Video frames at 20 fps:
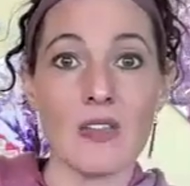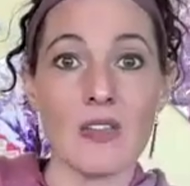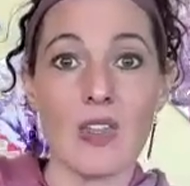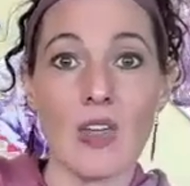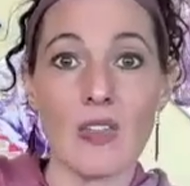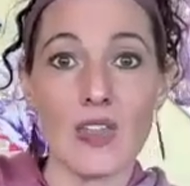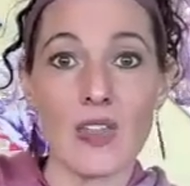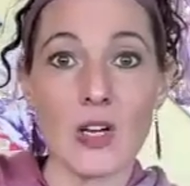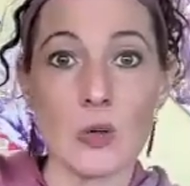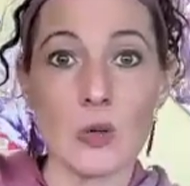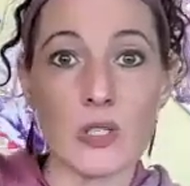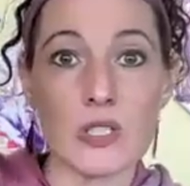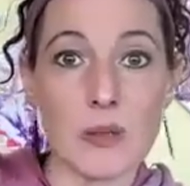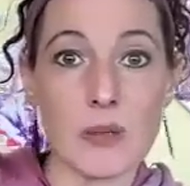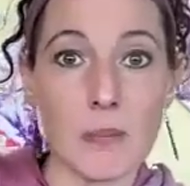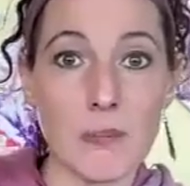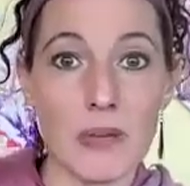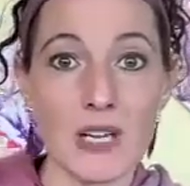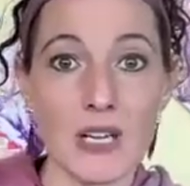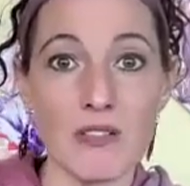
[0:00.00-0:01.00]
that there was
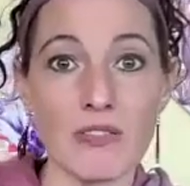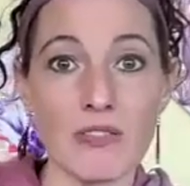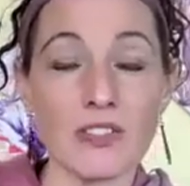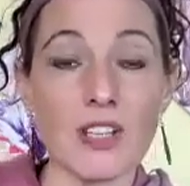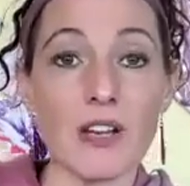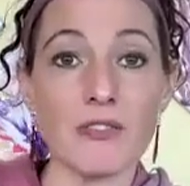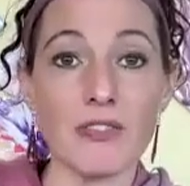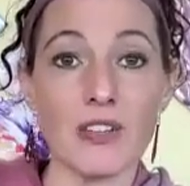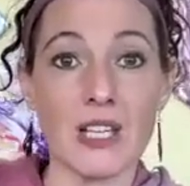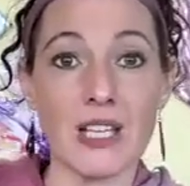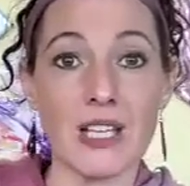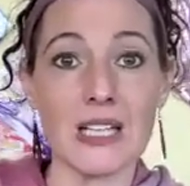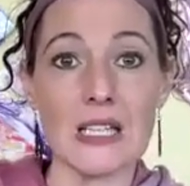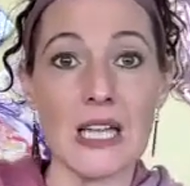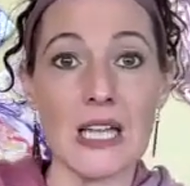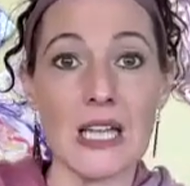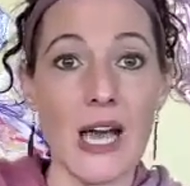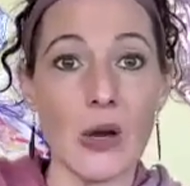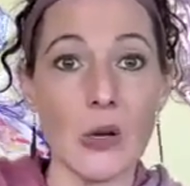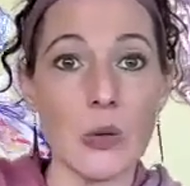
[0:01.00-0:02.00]
a big fluffy
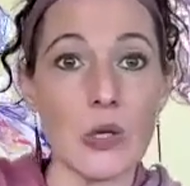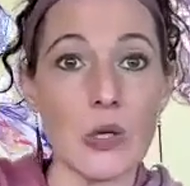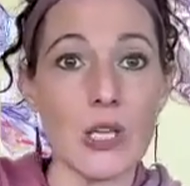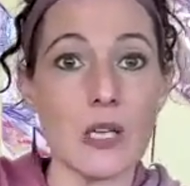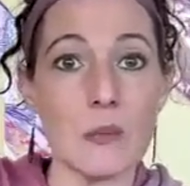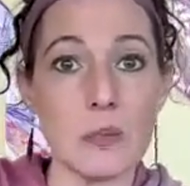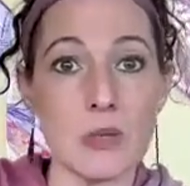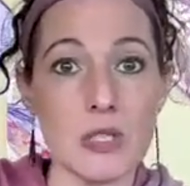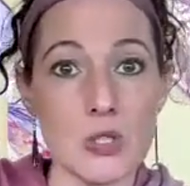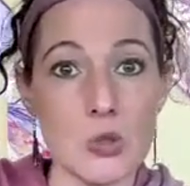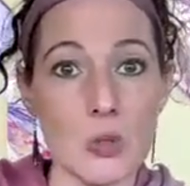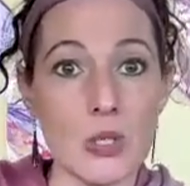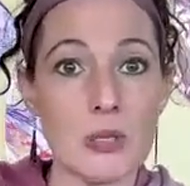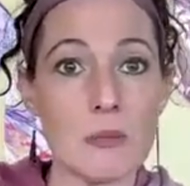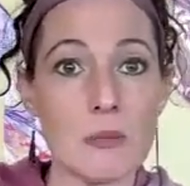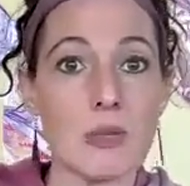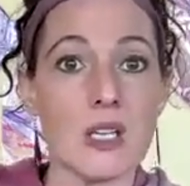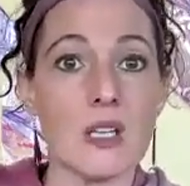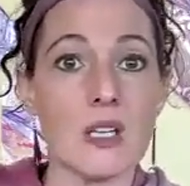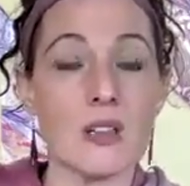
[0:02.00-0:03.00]
cloud in
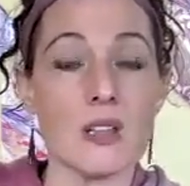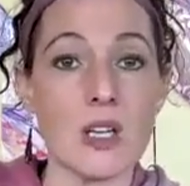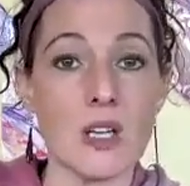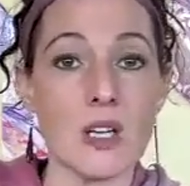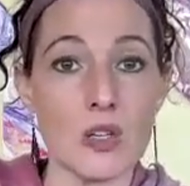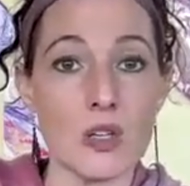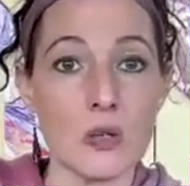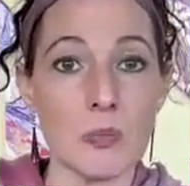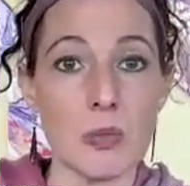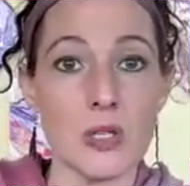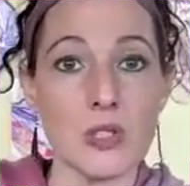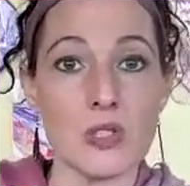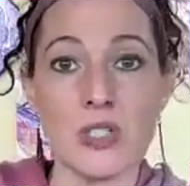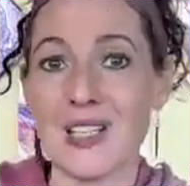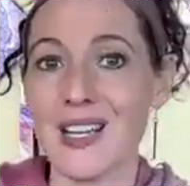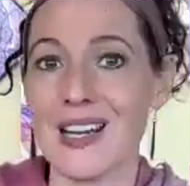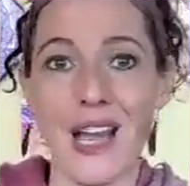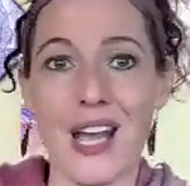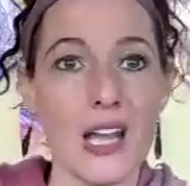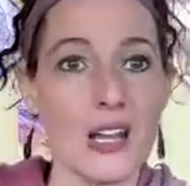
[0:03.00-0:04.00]
between me and the other
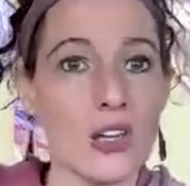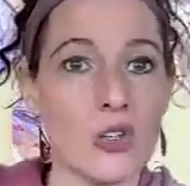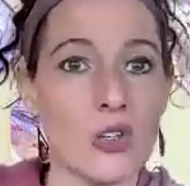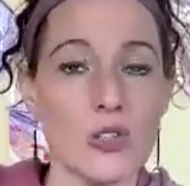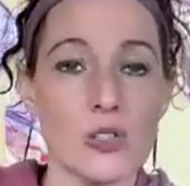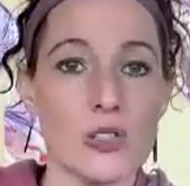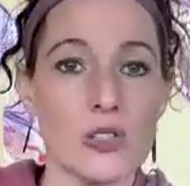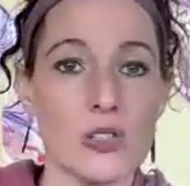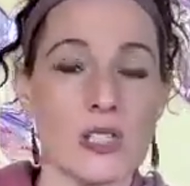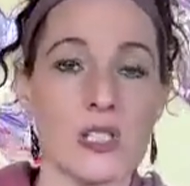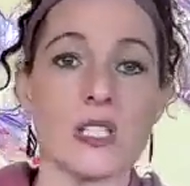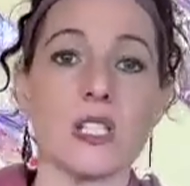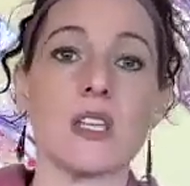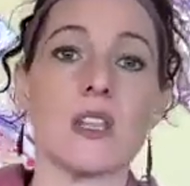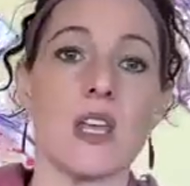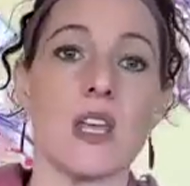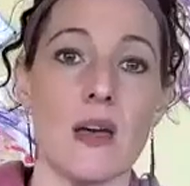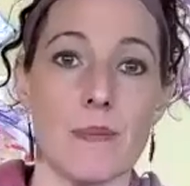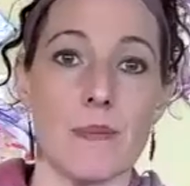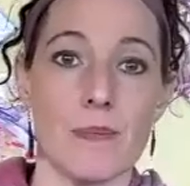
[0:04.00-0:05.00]
person that I couldn't see
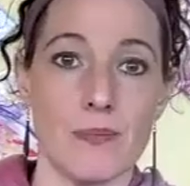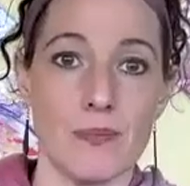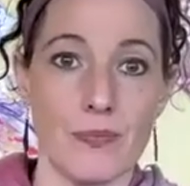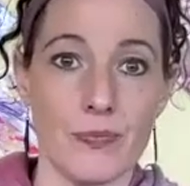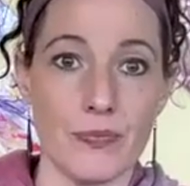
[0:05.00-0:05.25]
them.